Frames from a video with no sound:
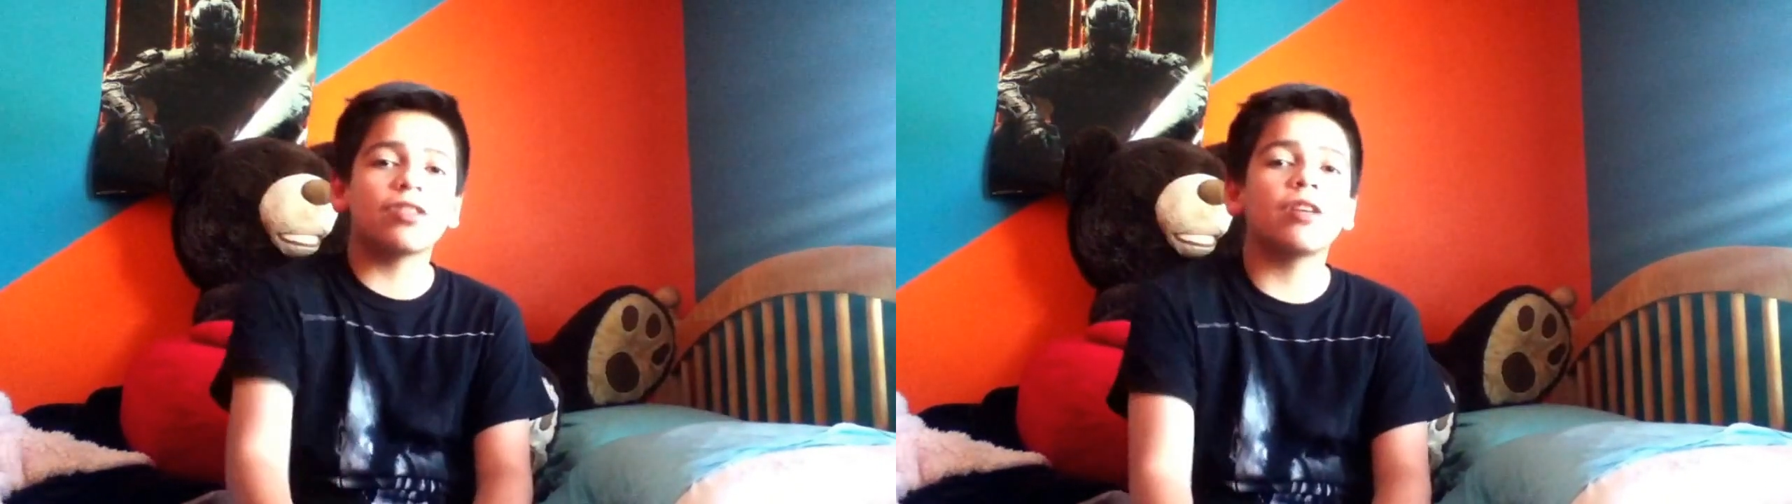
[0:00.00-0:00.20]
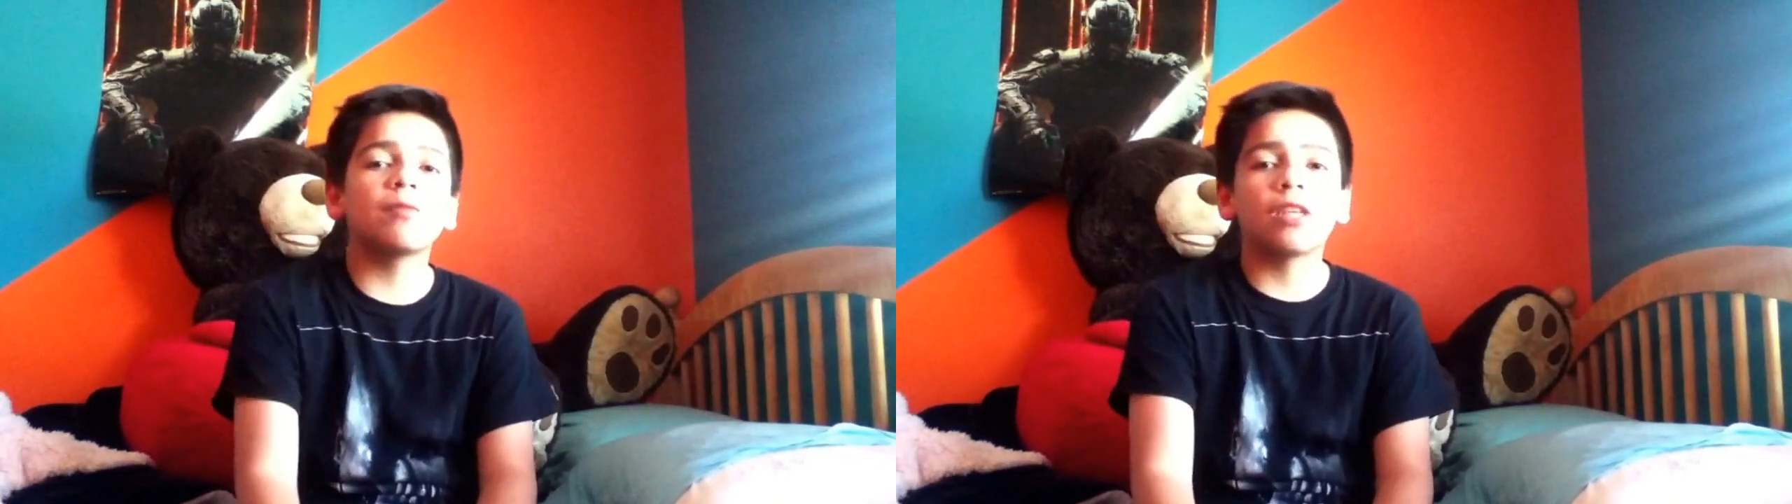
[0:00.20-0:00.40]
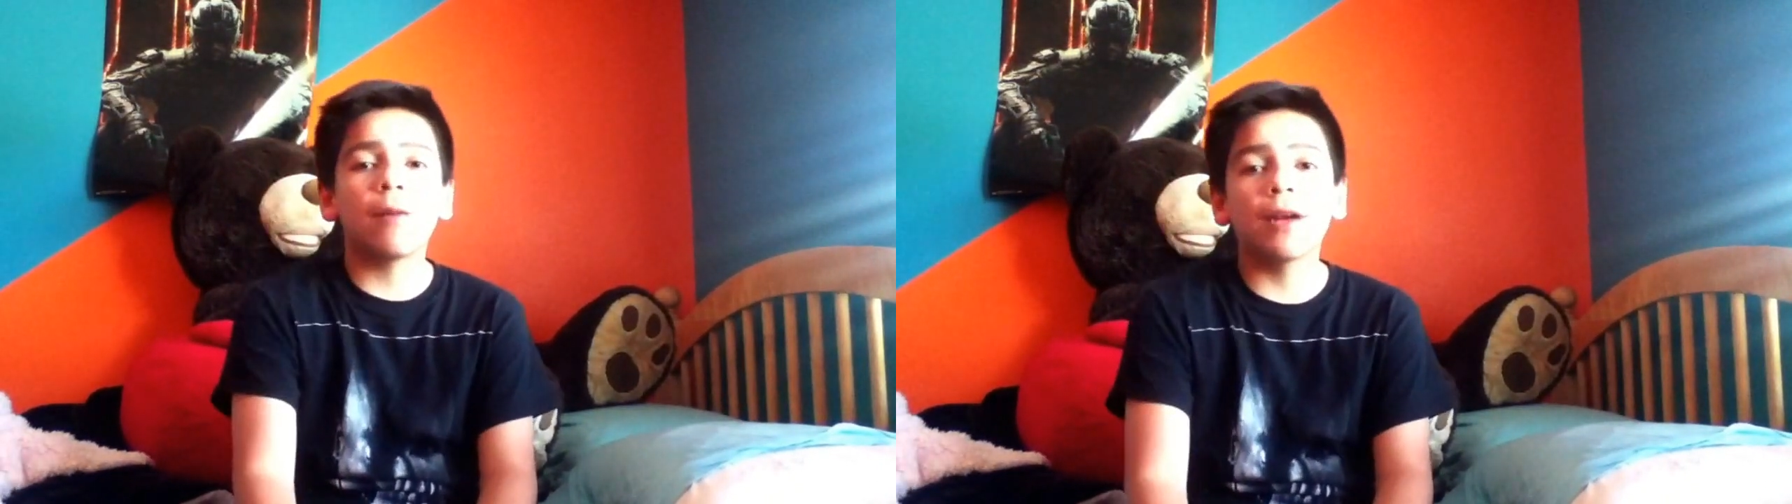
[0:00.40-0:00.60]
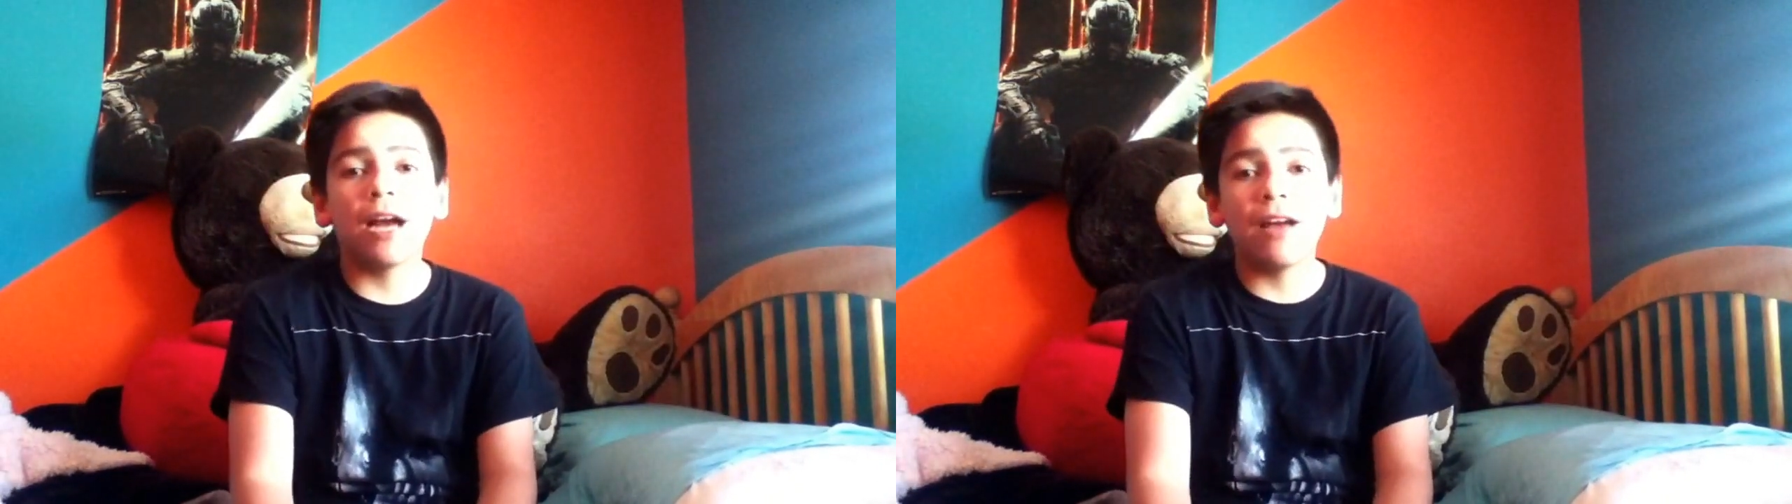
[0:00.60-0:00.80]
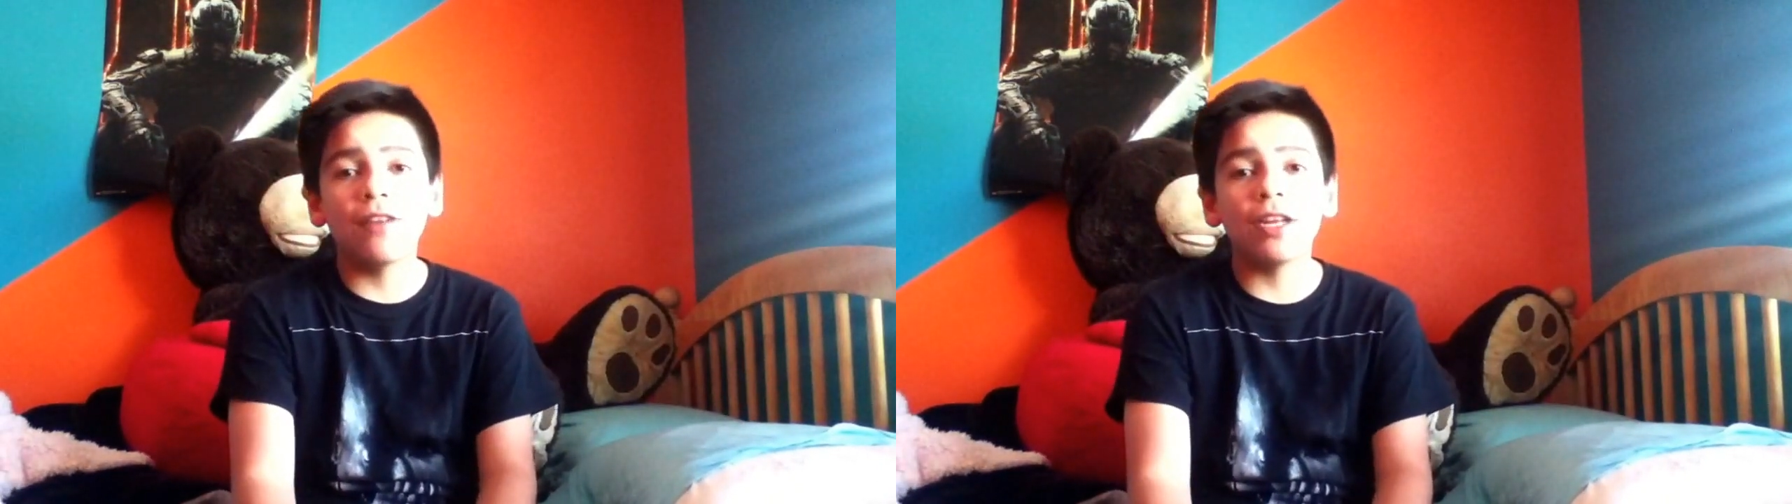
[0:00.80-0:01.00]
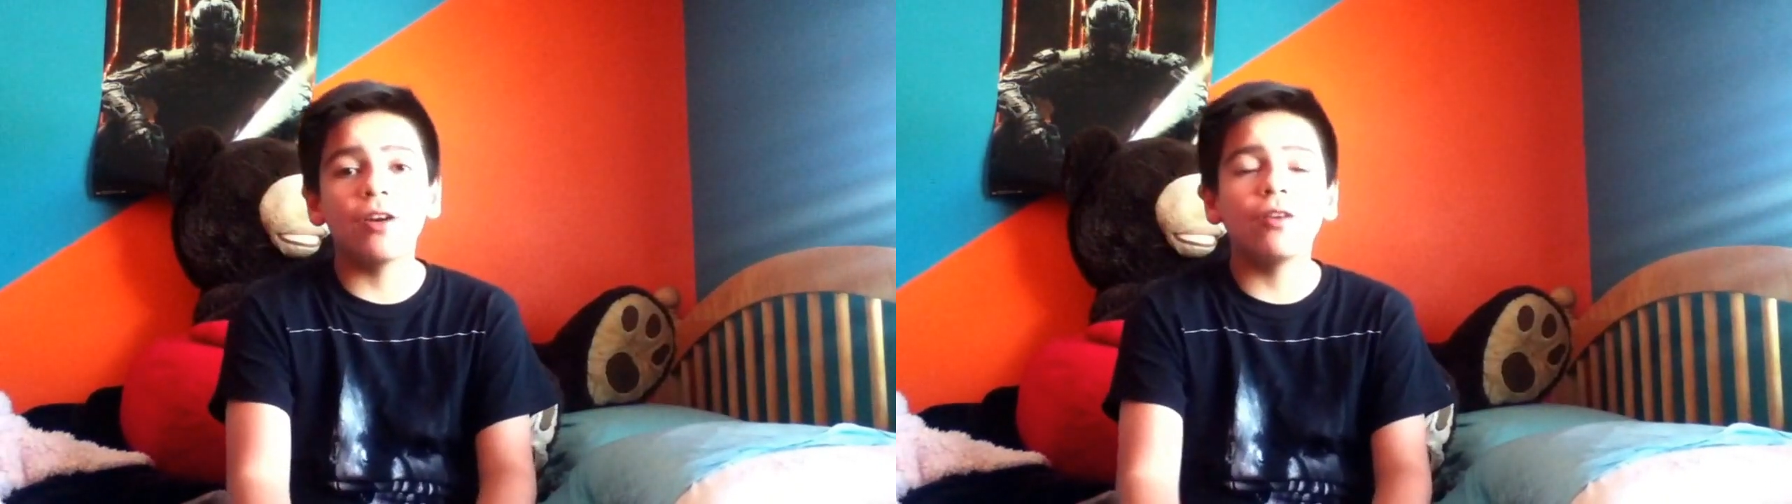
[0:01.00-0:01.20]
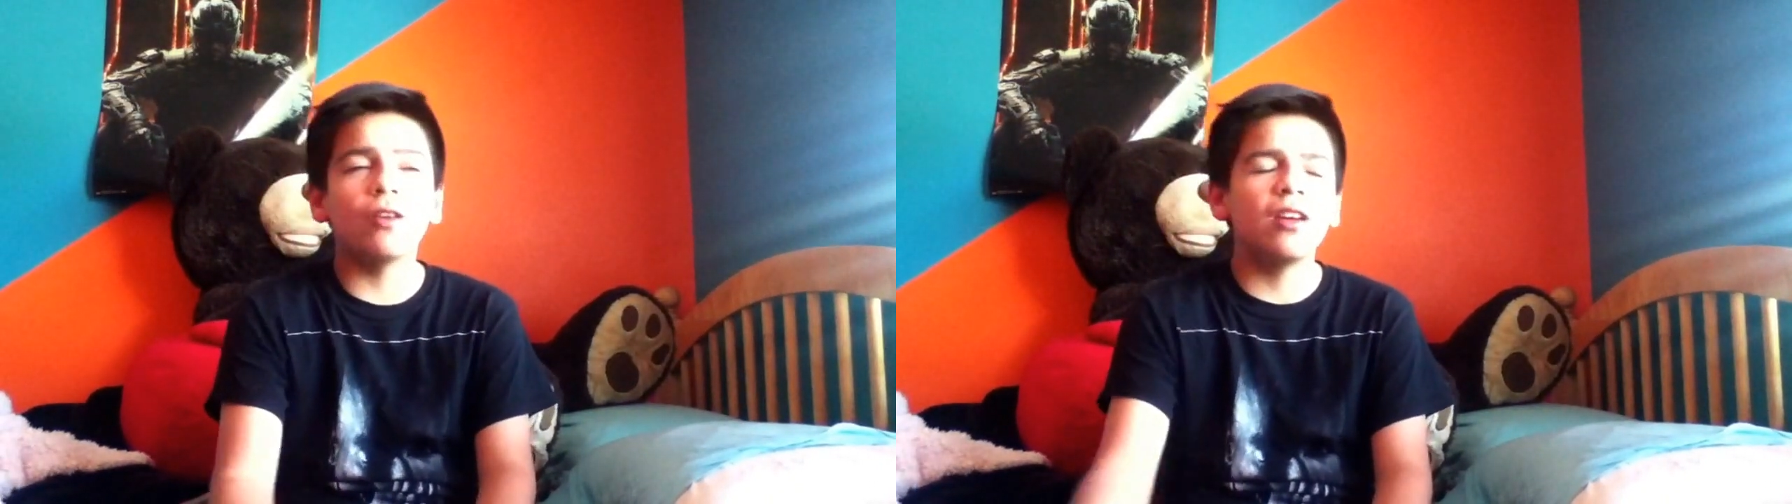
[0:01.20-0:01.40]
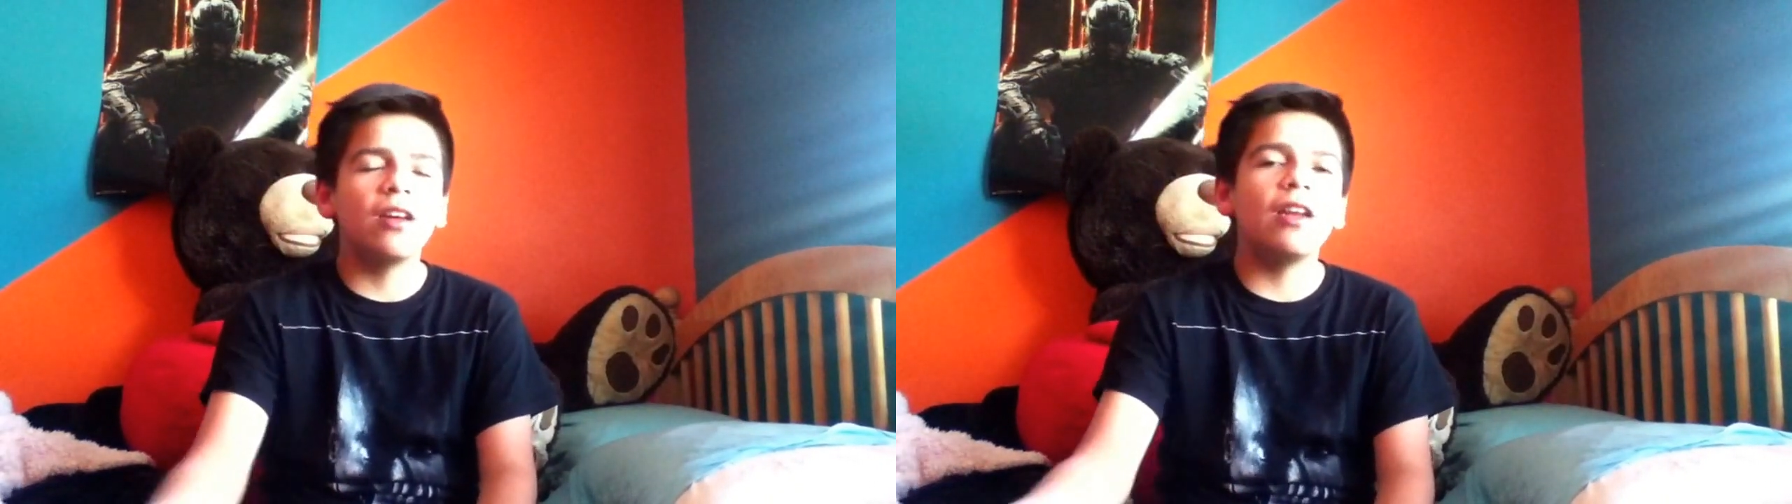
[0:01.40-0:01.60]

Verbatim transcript: Snipe type of guy video.